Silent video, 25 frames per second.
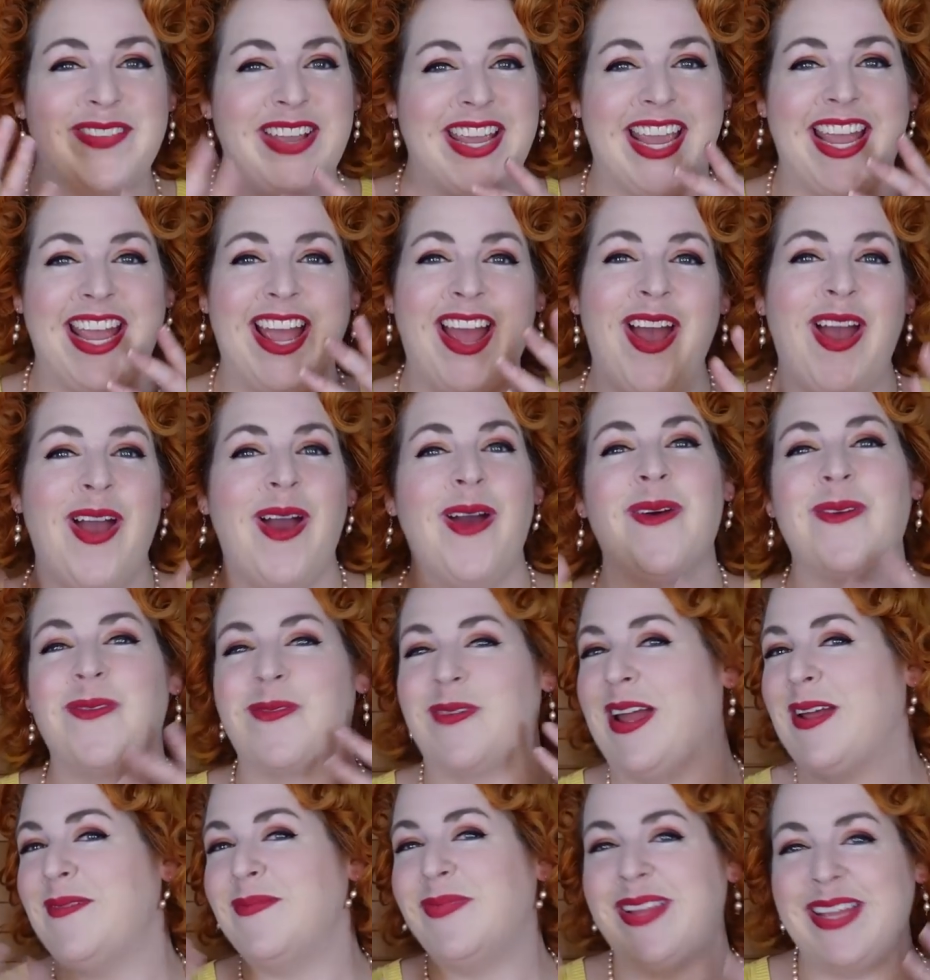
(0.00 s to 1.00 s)
me
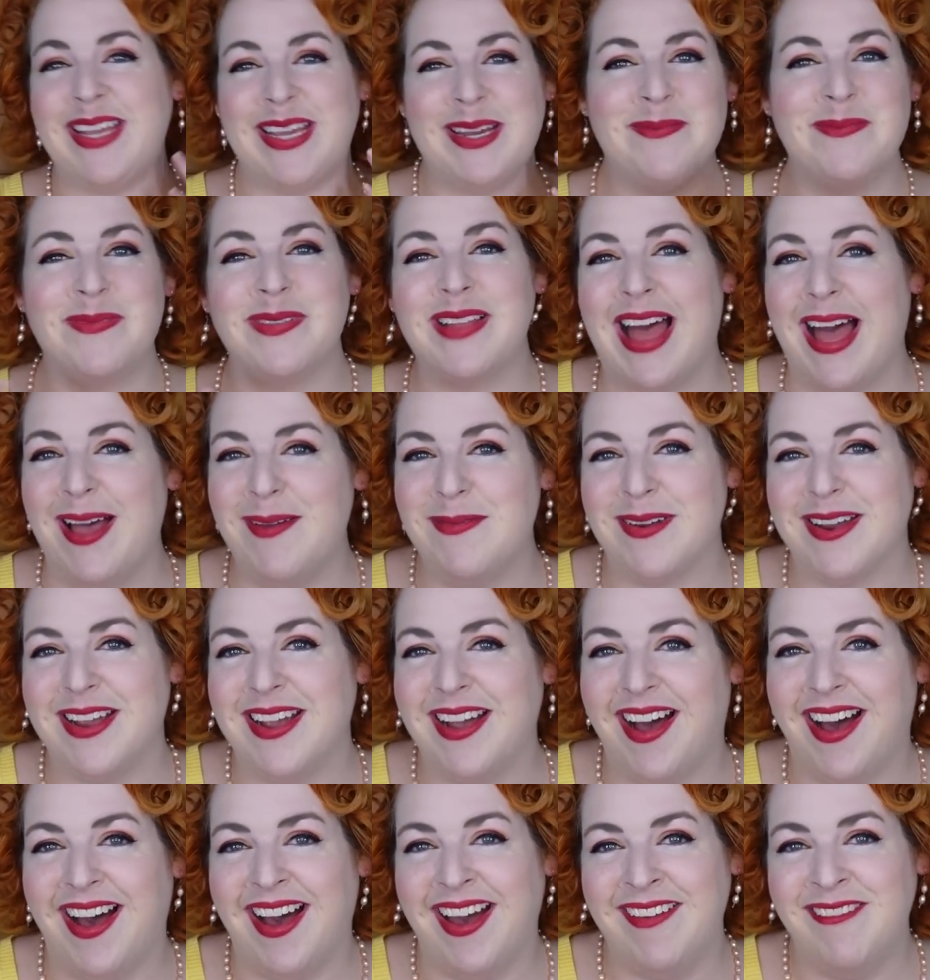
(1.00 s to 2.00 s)
rambling and
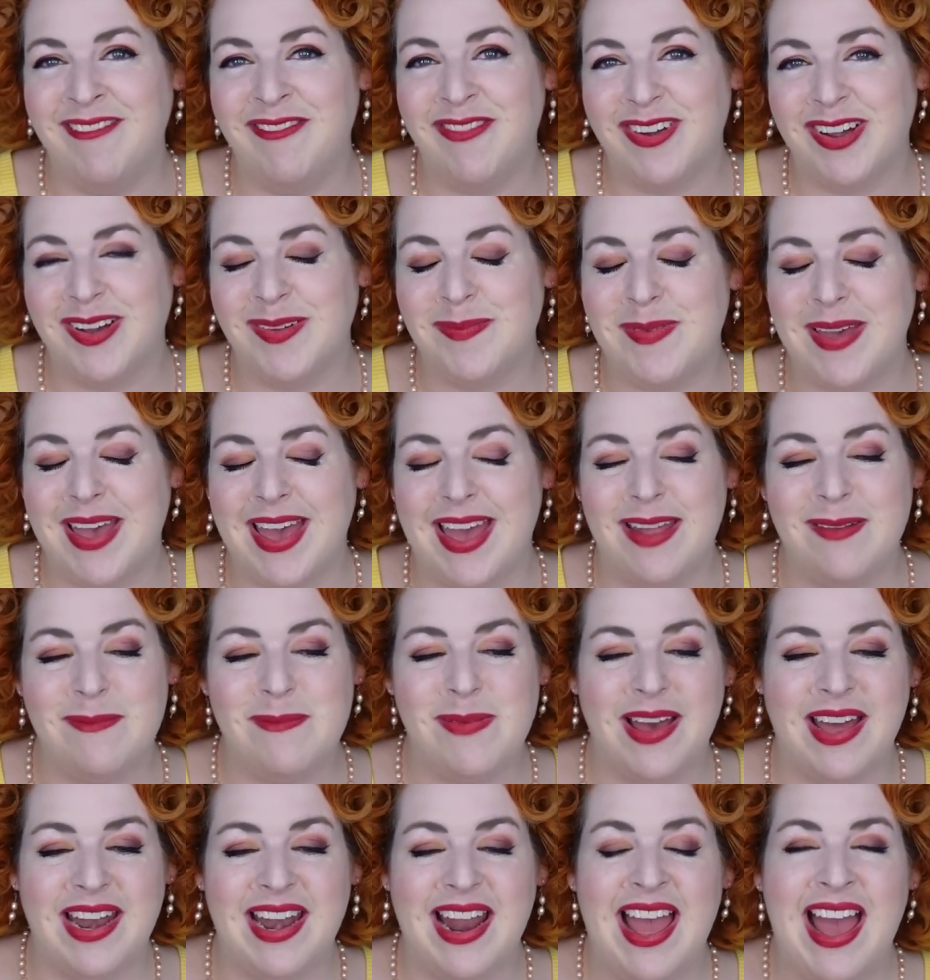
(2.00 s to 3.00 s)
blabbering on for a bit,
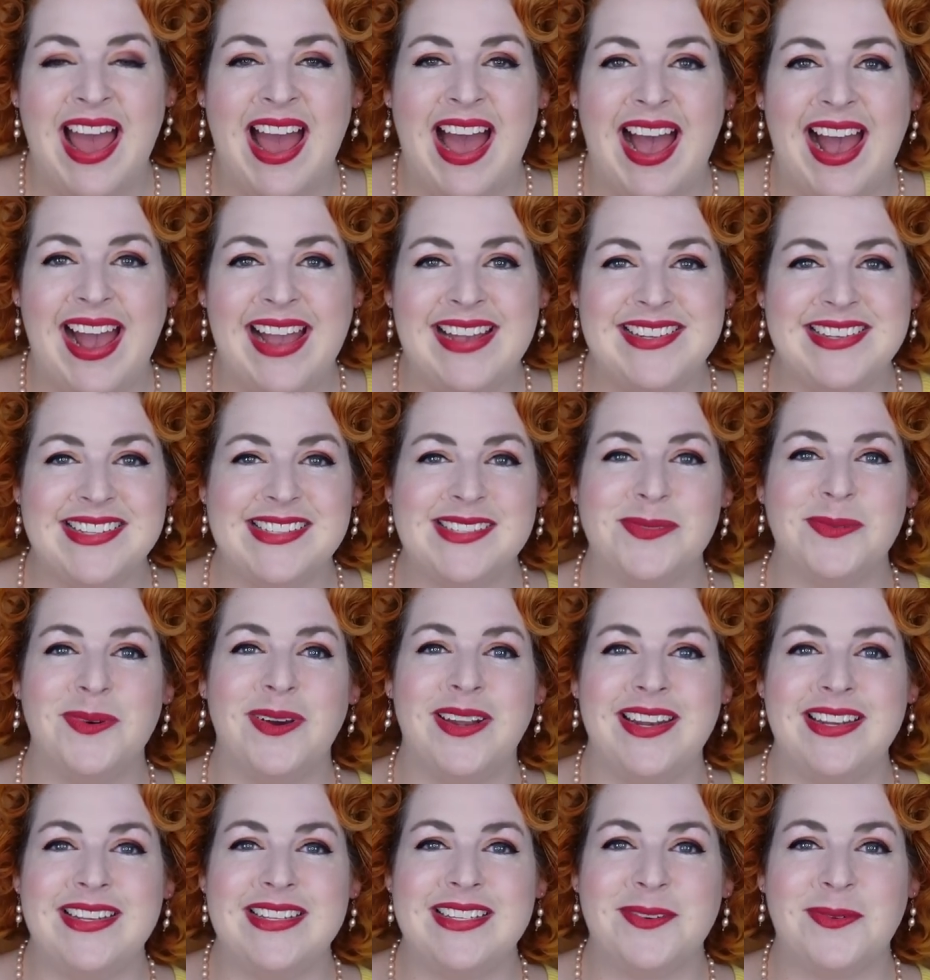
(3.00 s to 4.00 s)
but I just
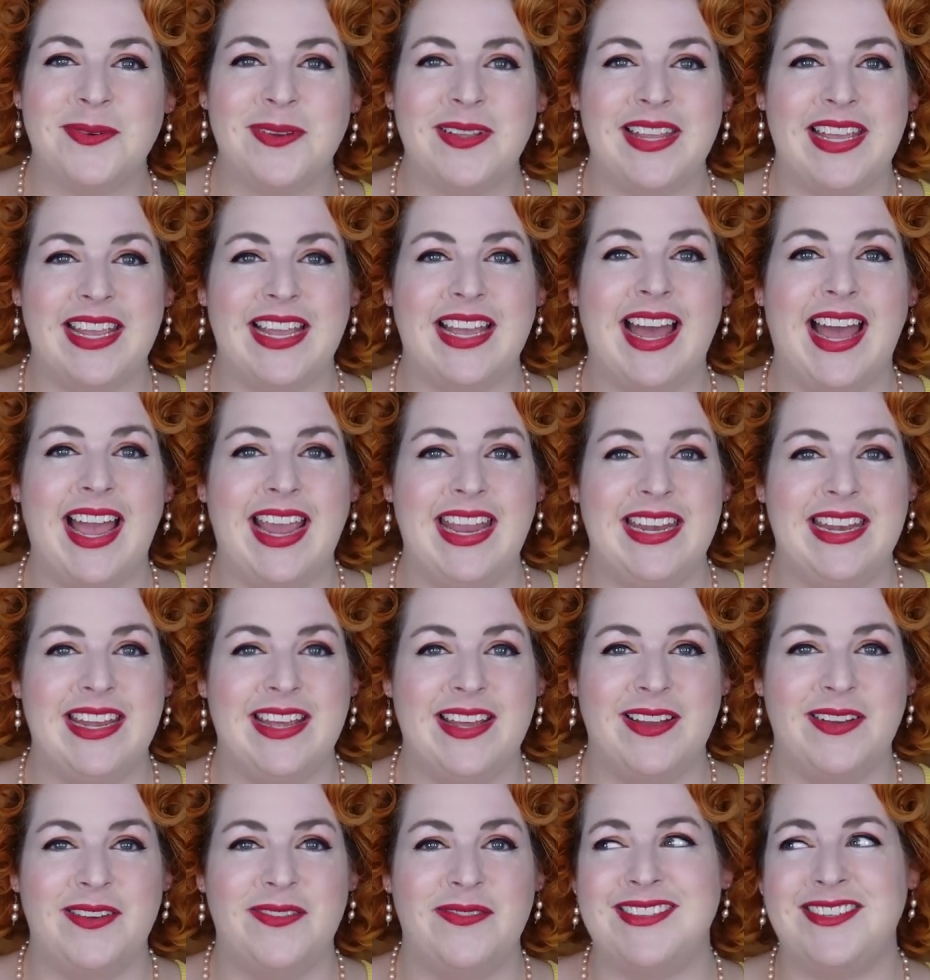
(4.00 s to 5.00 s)
wanted to really kind
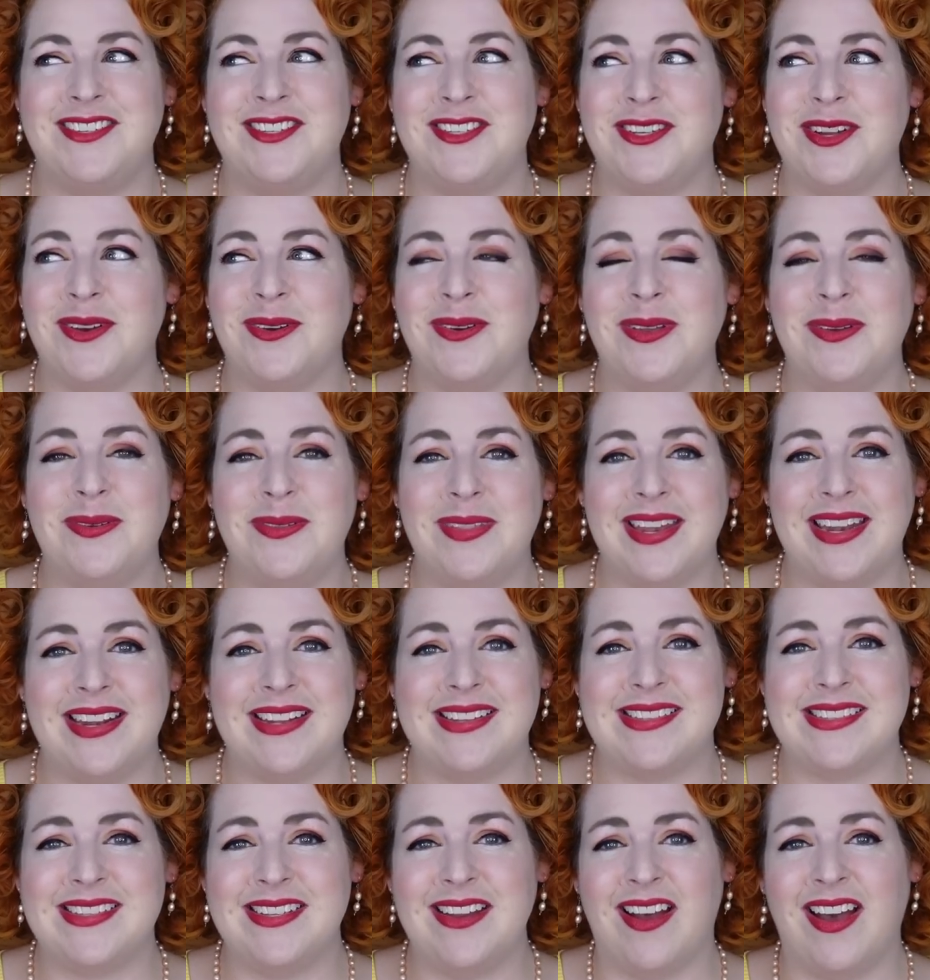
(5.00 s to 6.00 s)
of show you that
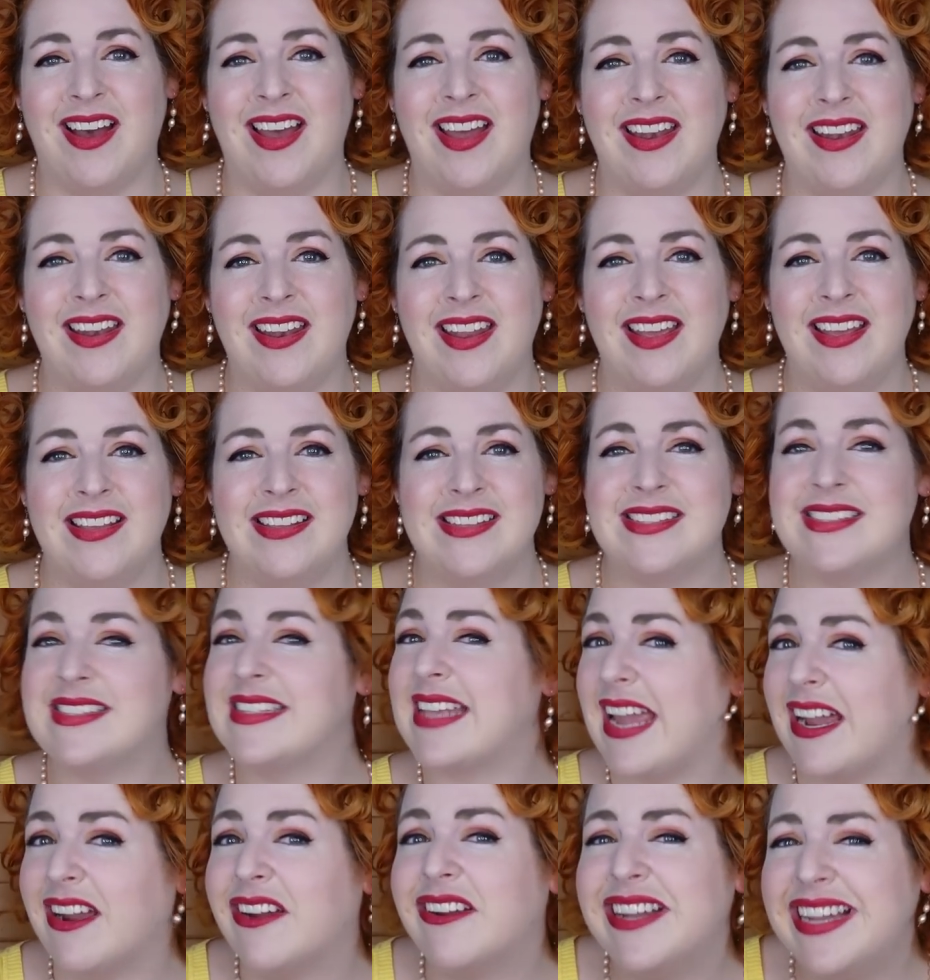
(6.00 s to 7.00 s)
it's not
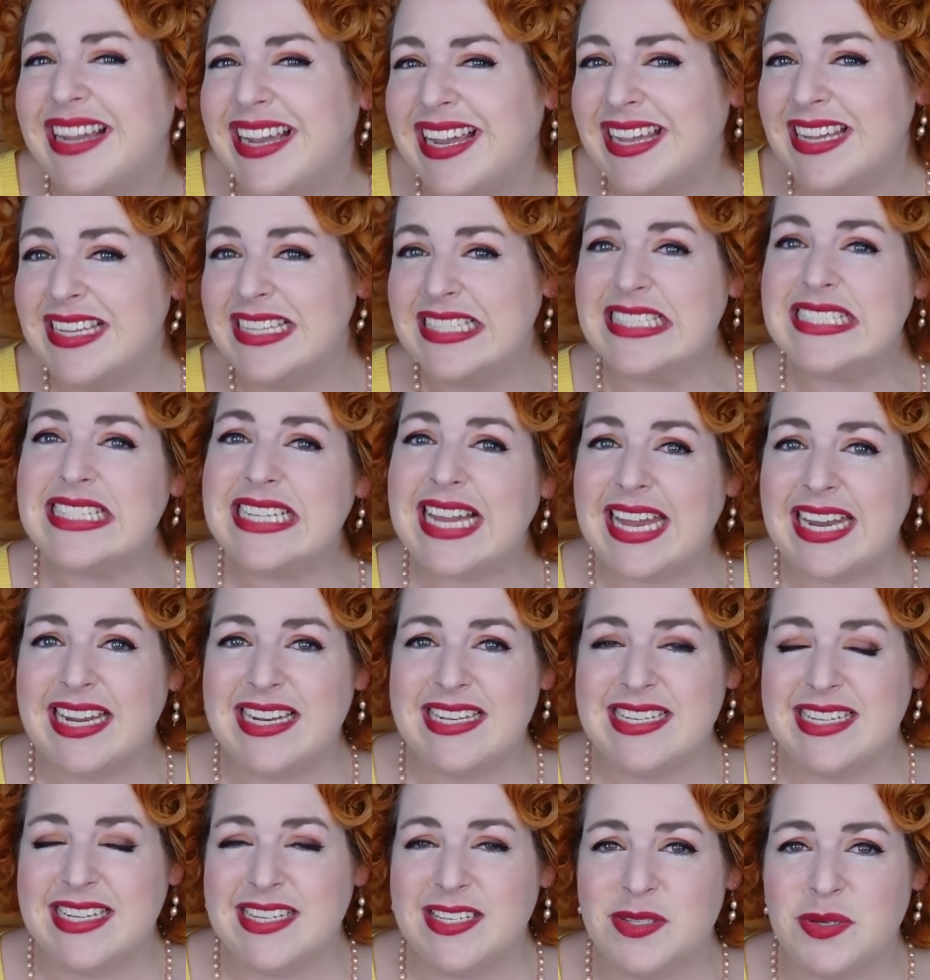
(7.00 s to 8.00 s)
scary to get
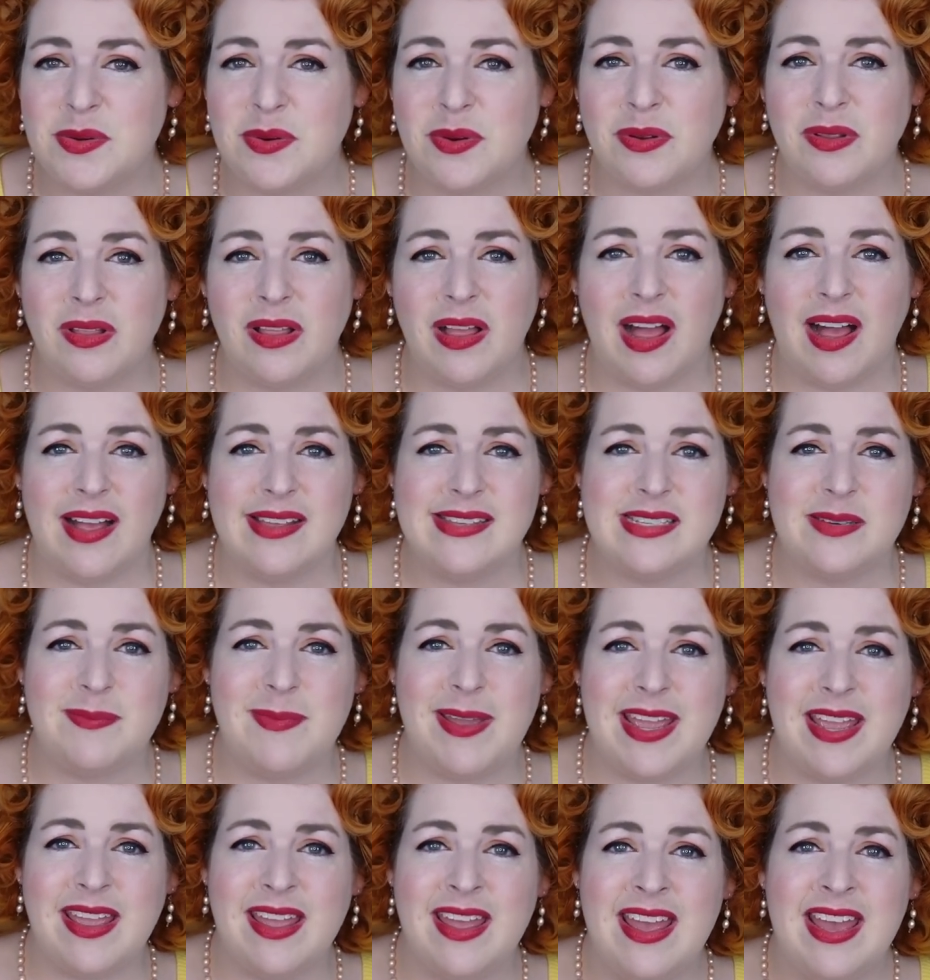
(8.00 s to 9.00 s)
into historical
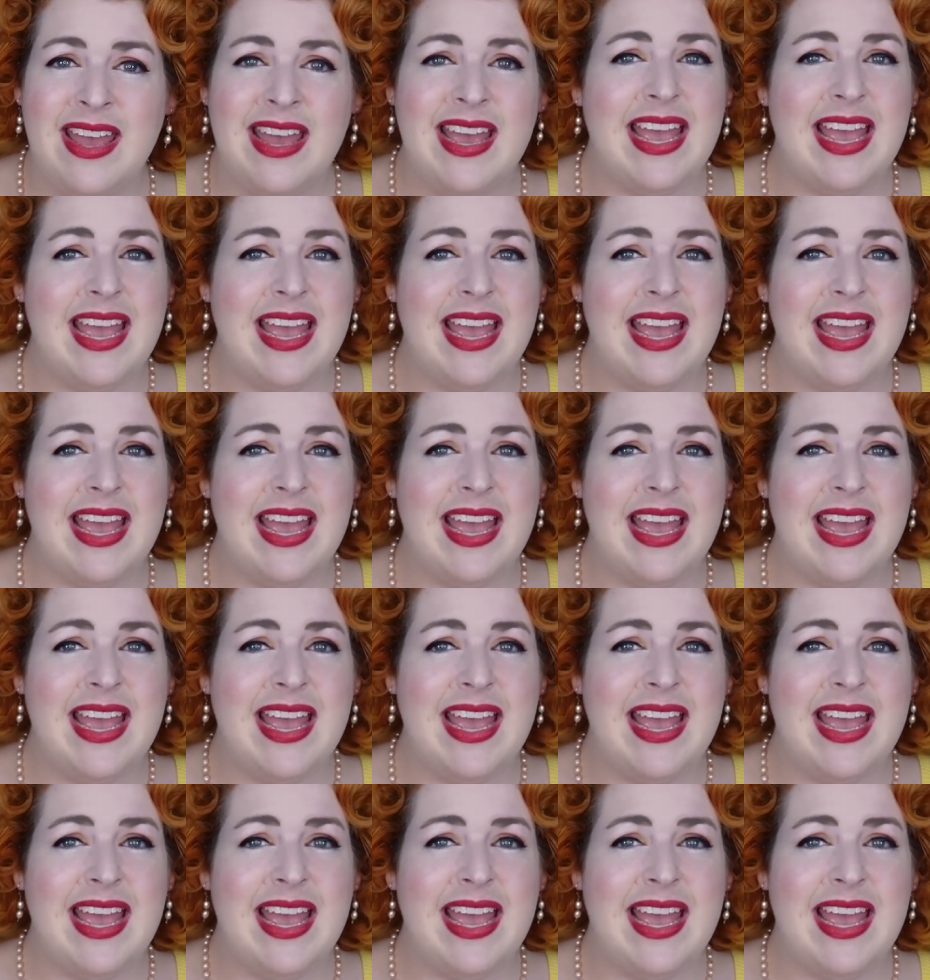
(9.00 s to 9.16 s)
costuming.